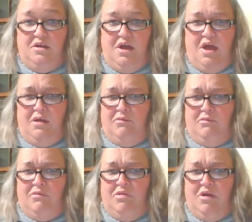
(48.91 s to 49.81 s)
hat
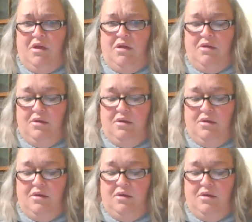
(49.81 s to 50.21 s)
thing.